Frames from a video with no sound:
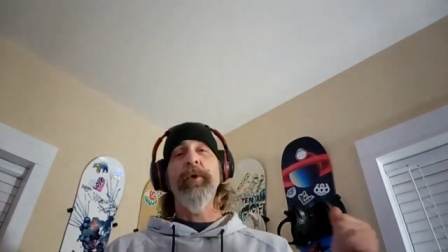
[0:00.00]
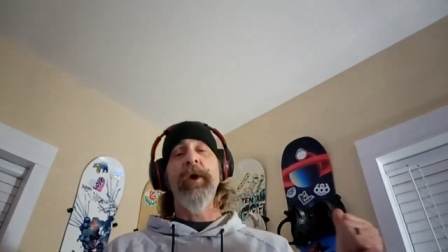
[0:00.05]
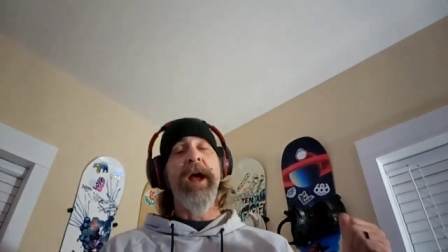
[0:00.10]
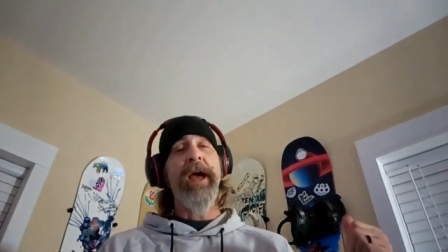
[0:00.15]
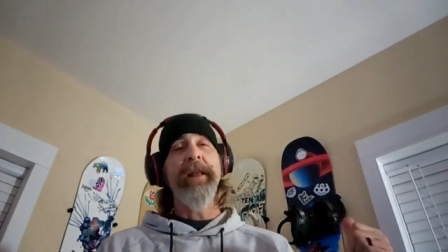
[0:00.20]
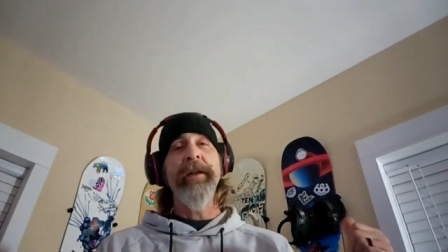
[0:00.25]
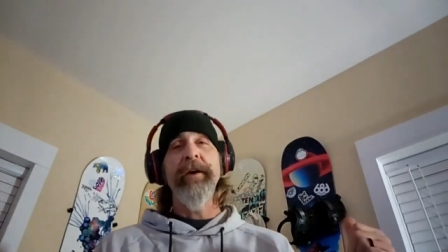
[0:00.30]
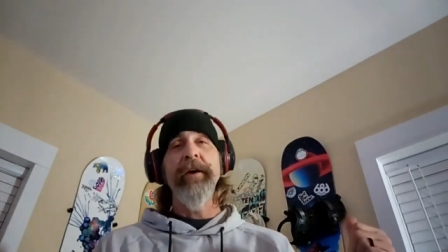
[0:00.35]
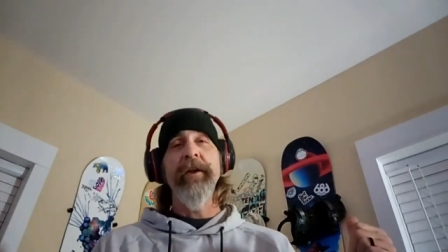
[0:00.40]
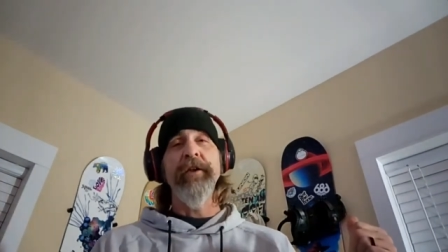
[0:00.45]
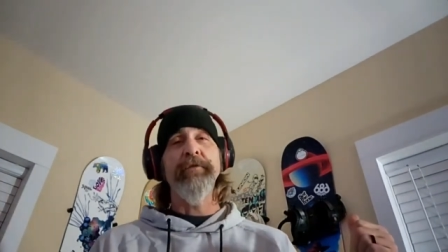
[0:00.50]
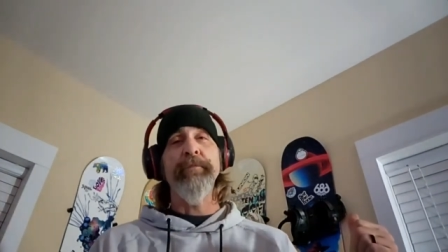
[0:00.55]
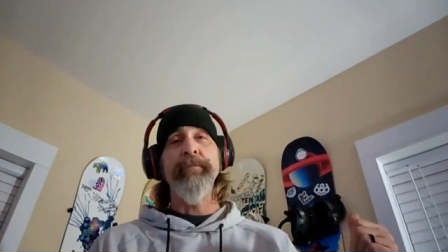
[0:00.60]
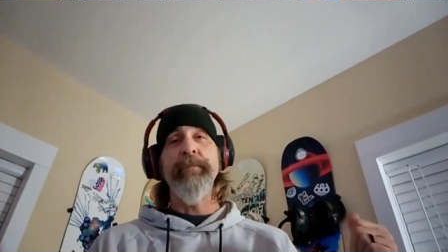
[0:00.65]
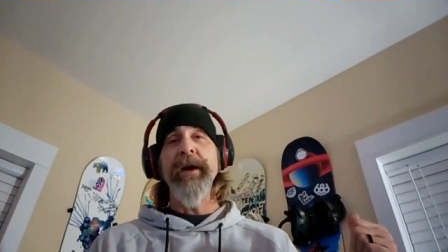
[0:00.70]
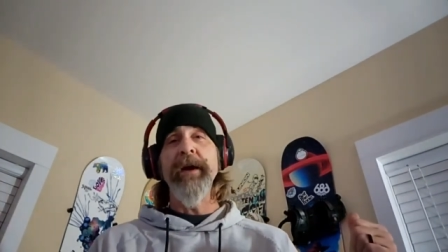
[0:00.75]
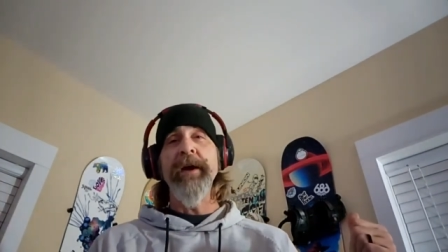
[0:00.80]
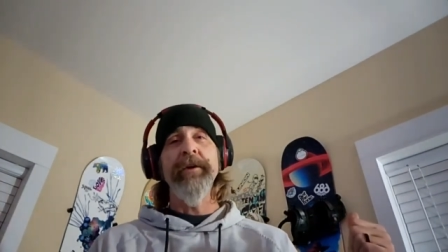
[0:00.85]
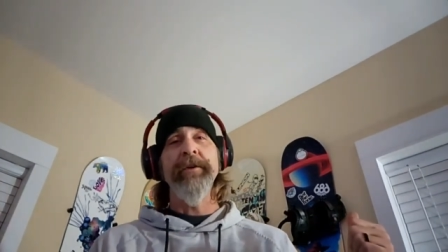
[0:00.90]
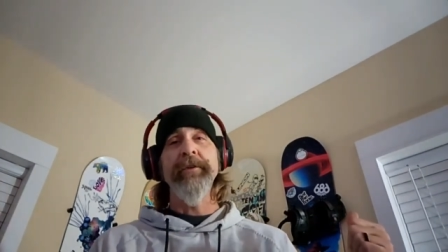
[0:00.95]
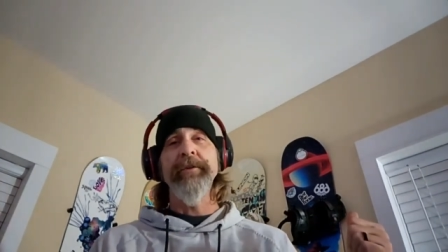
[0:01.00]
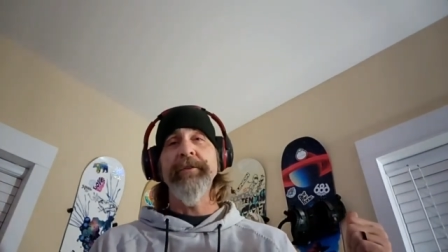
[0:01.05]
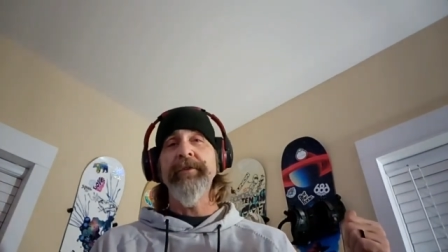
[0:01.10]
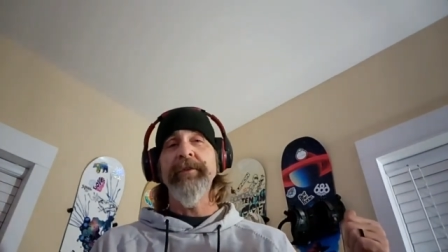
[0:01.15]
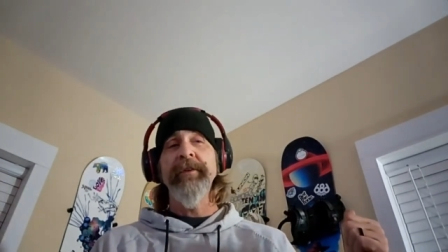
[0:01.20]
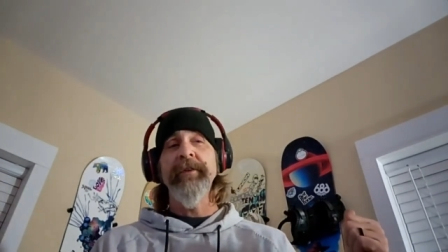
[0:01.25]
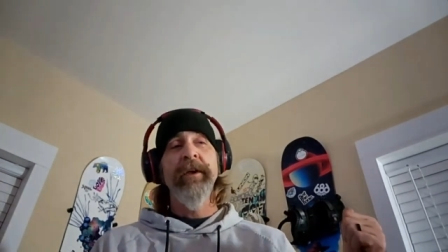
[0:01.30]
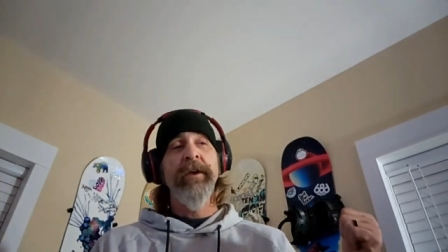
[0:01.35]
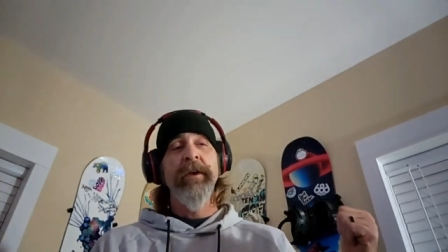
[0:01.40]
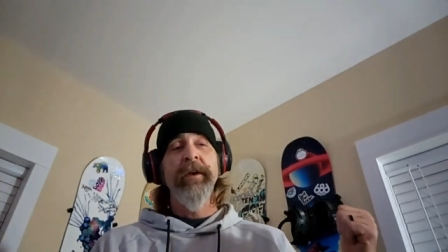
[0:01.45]
were handing us
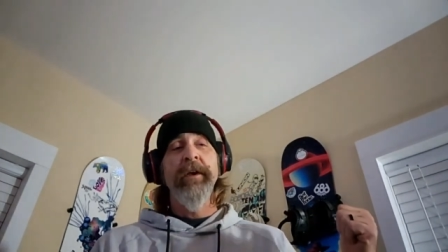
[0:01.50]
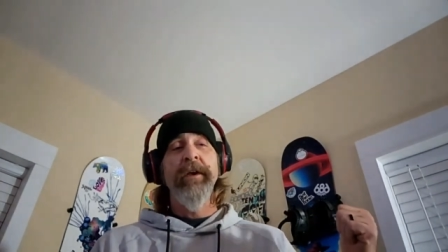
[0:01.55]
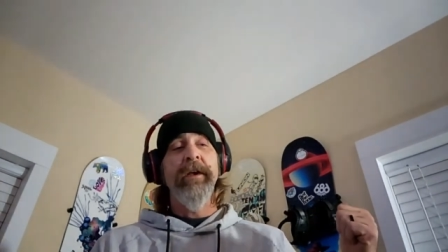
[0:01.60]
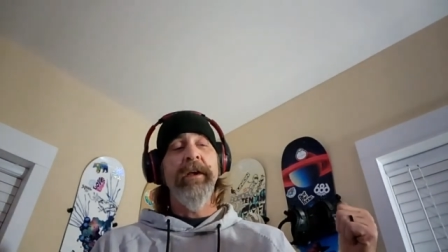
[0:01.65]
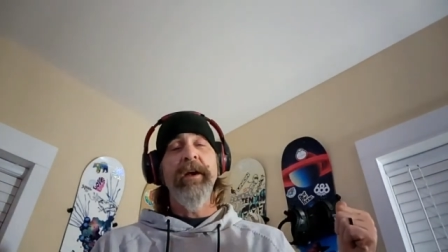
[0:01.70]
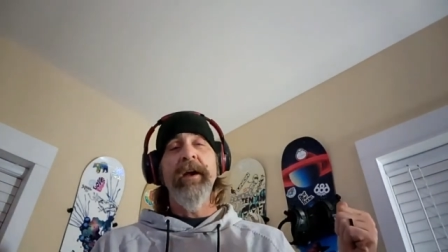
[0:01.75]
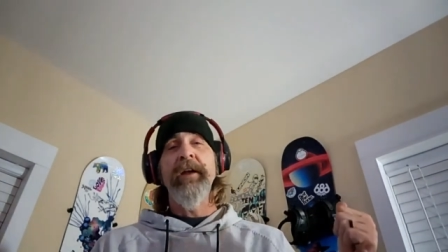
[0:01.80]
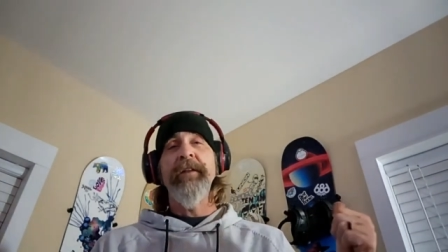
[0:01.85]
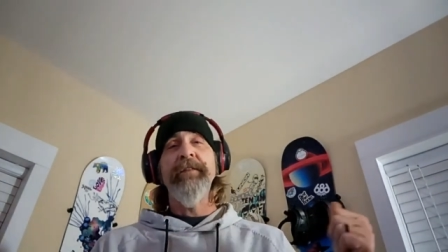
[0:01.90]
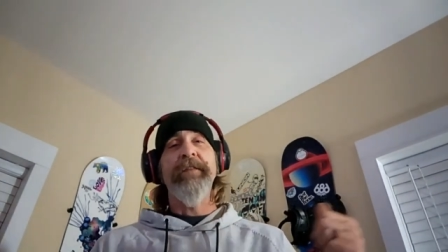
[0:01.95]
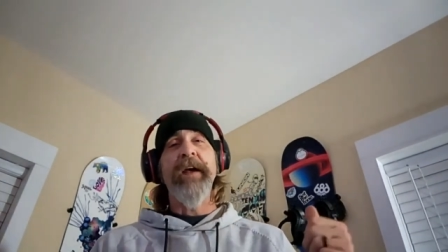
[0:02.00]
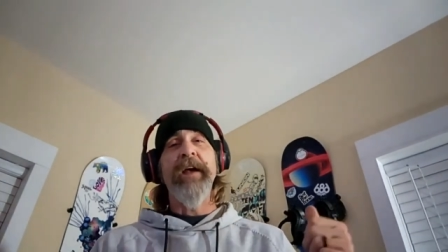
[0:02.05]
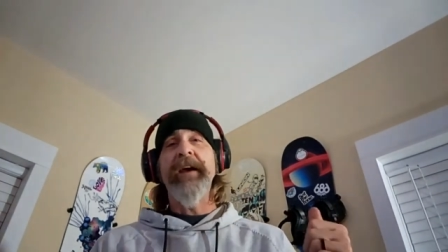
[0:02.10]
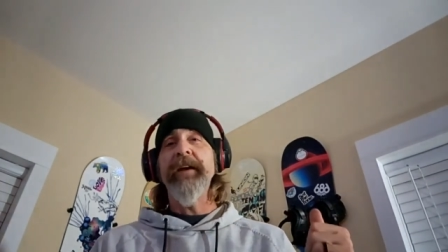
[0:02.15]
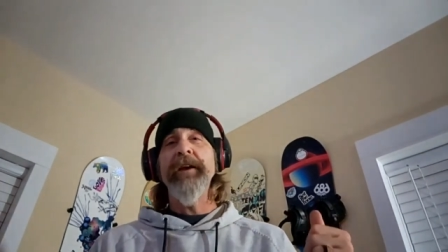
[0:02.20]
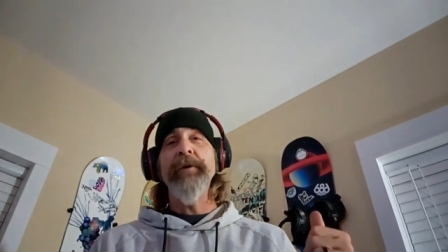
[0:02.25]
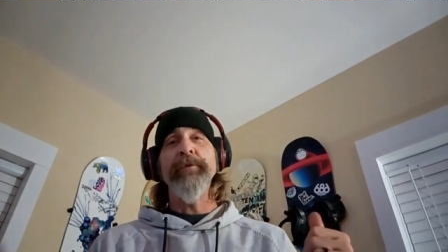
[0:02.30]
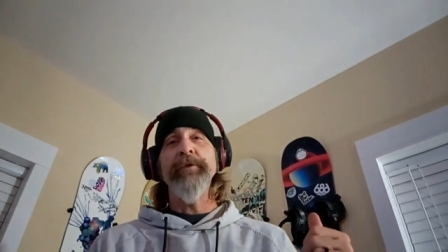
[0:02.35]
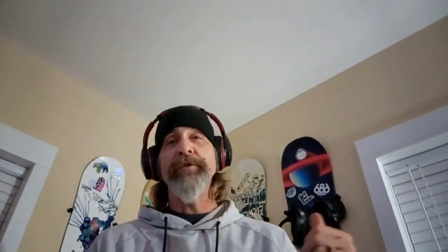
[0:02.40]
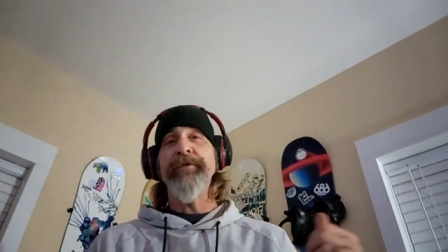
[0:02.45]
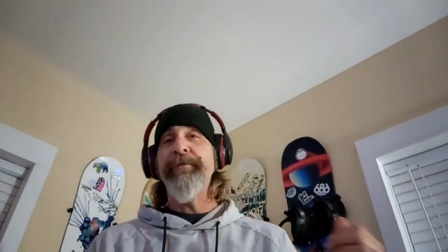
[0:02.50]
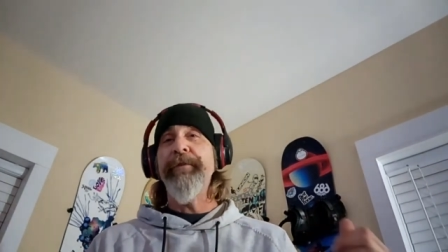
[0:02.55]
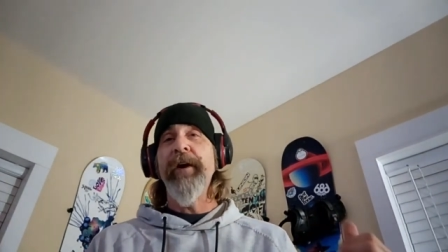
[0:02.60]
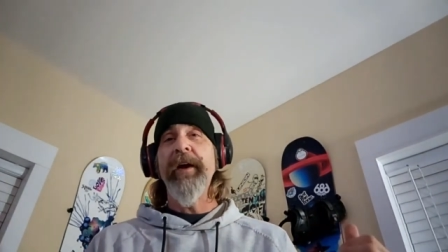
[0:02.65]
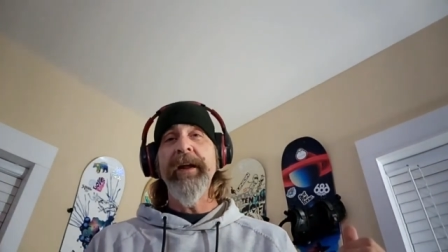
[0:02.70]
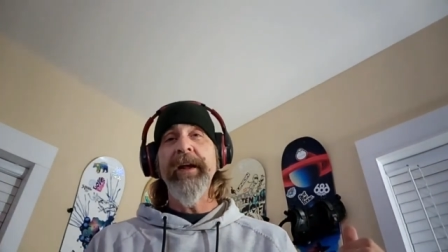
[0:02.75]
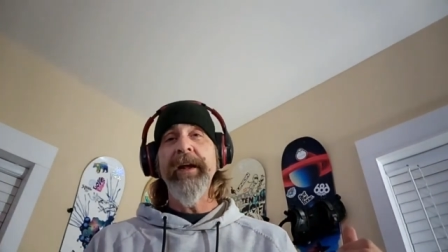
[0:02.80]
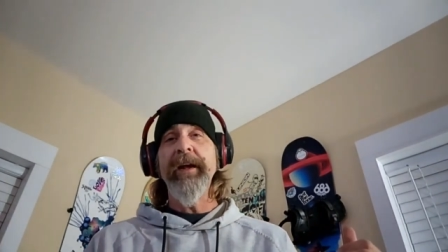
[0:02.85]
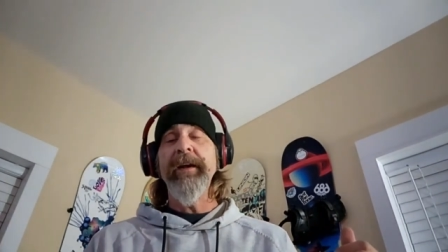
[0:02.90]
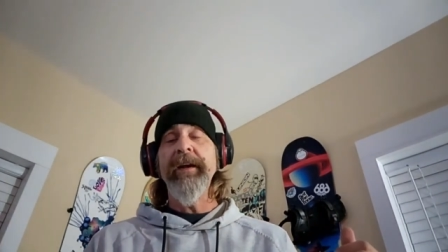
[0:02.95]
beers and thinking it was
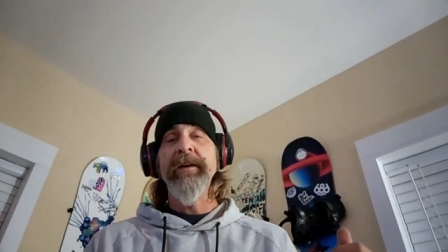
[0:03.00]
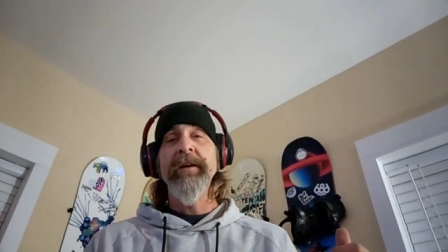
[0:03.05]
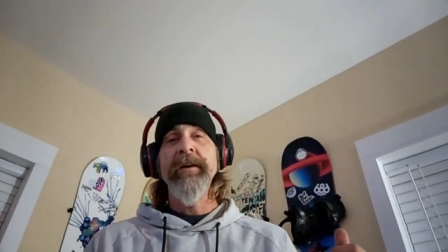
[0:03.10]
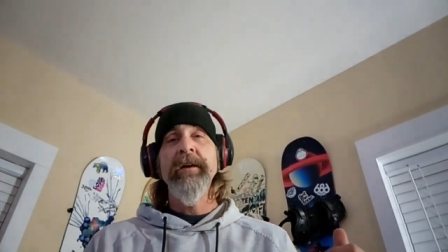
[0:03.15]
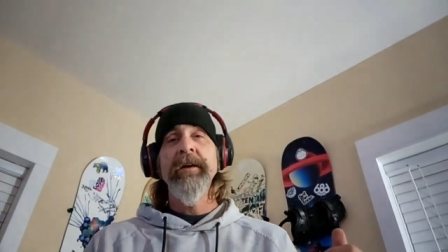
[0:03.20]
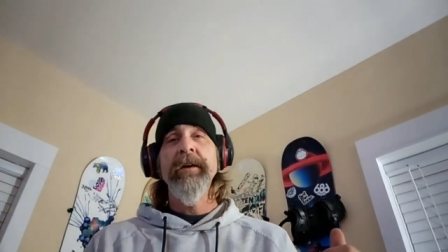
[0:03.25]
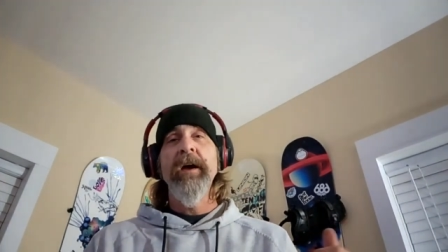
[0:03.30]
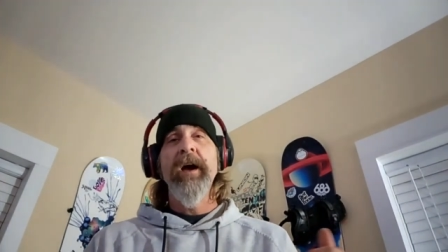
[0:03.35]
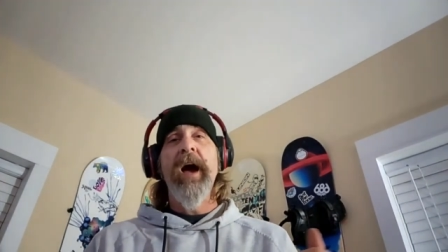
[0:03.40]
funny.